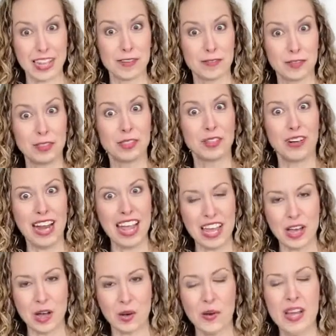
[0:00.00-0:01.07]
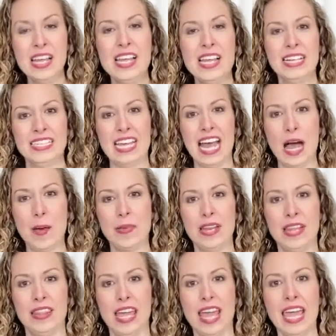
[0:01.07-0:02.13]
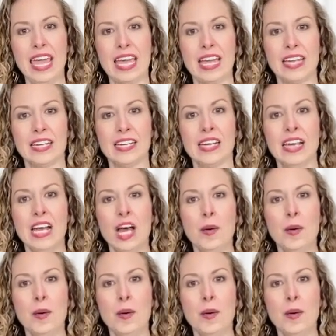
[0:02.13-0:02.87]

that Floreo, to happen in the hand.